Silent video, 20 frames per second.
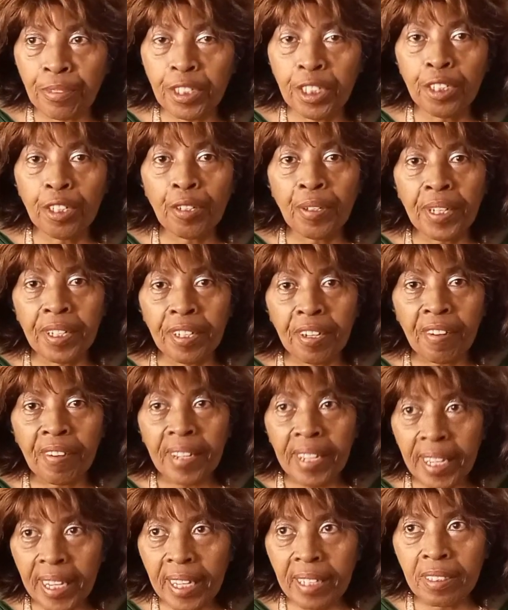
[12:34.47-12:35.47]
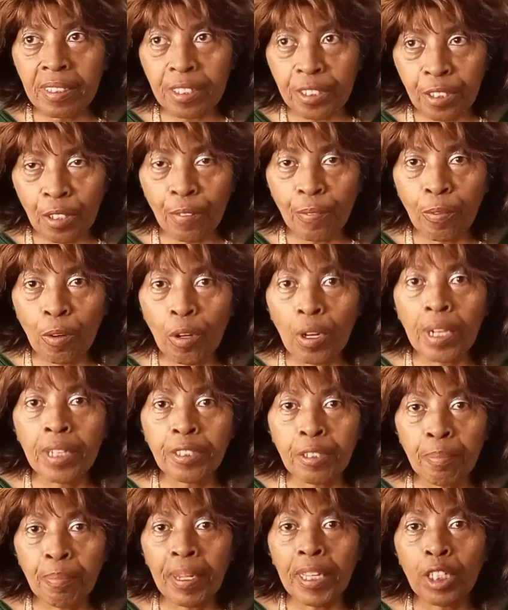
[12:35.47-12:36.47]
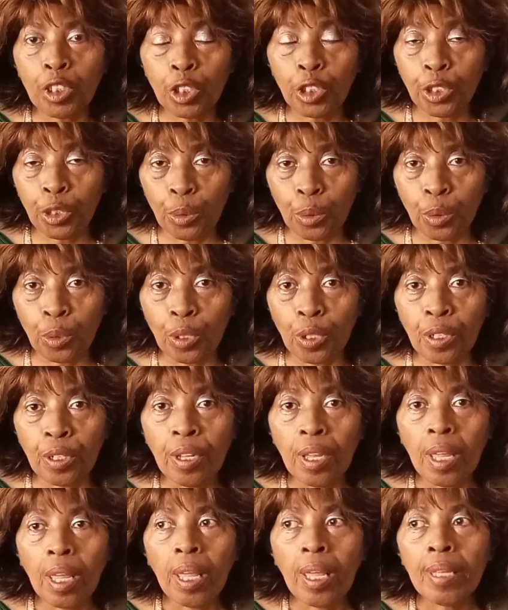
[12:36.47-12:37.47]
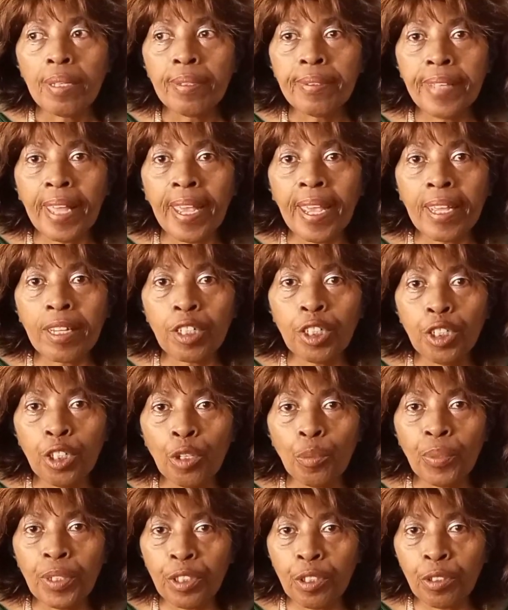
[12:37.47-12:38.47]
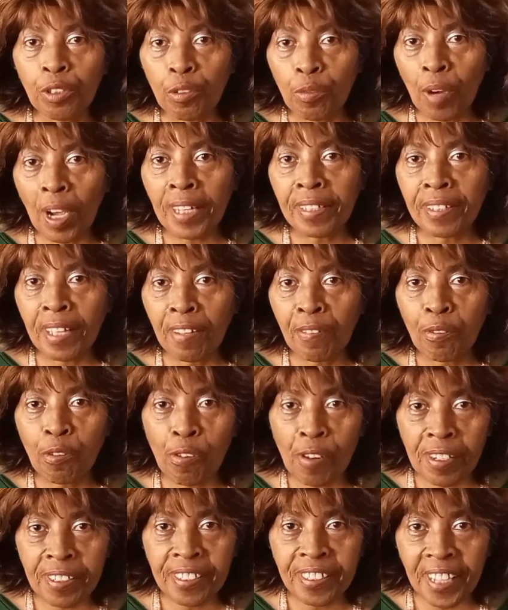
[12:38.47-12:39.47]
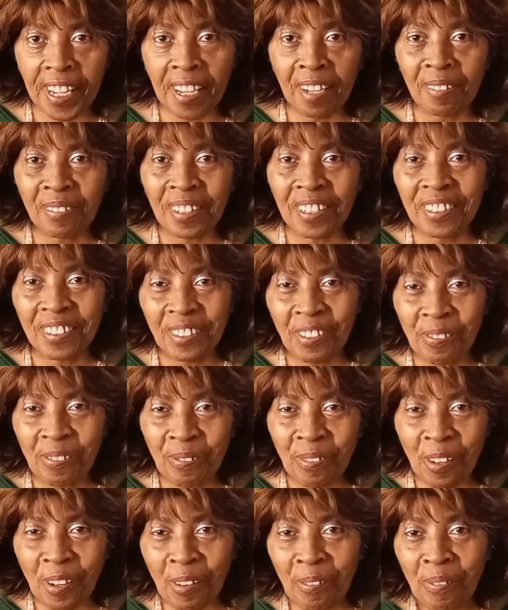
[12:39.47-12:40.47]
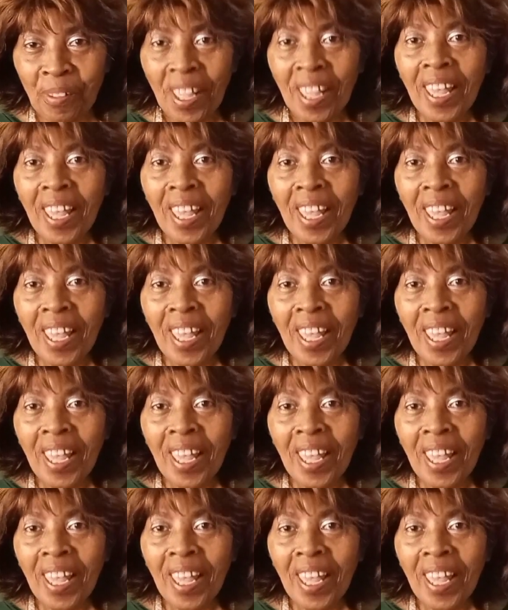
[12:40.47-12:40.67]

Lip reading: you know, in our heads and so forth, and to make sure that, you know, we do the right thing for ourselves and so forth.